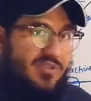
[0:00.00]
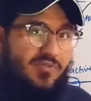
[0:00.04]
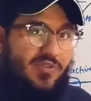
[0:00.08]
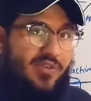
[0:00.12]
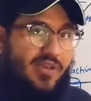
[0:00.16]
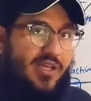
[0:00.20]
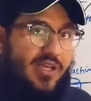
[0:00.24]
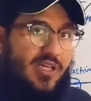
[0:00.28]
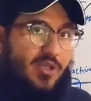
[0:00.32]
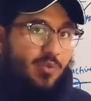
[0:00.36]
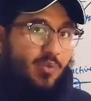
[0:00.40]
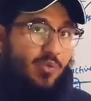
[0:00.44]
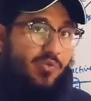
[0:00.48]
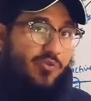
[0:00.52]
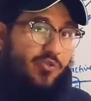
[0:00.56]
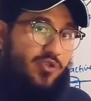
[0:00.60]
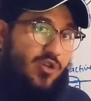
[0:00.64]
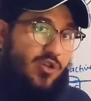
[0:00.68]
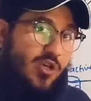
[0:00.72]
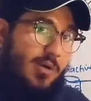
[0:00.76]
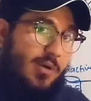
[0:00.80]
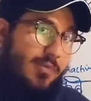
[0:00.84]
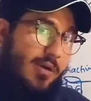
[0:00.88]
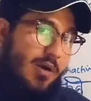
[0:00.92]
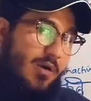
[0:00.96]
specifically, if
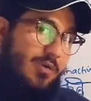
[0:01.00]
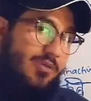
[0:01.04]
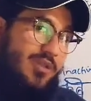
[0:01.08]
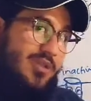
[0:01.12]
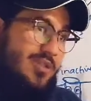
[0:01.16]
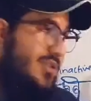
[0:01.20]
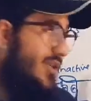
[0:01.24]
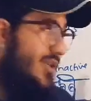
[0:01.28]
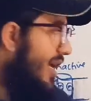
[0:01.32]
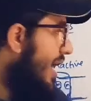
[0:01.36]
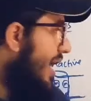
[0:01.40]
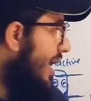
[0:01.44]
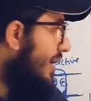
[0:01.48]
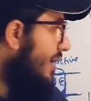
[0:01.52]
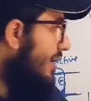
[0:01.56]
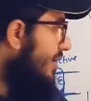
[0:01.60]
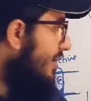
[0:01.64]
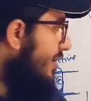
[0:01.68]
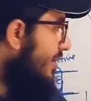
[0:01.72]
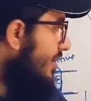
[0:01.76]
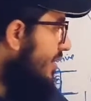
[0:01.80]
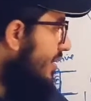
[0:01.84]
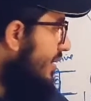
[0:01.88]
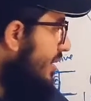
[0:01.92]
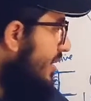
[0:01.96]
you talk about the
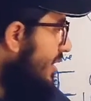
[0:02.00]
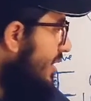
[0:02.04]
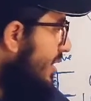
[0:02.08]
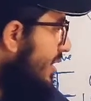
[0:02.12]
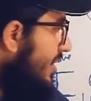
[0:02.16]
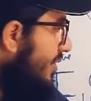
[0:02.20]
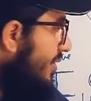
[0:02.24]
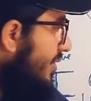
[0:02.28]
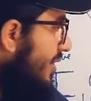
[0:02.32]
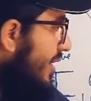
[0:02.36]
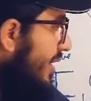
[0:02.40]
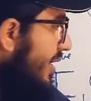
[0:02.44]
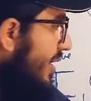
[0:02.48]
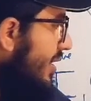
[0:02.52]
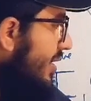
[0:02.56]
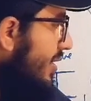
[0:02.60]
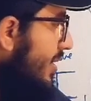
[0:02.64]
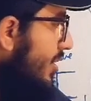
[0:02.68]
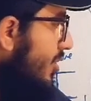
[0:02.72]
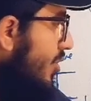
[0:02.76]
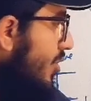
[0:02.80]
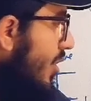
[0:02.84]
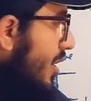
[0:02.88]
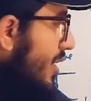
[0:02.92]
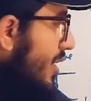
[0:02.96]
SAN, they are the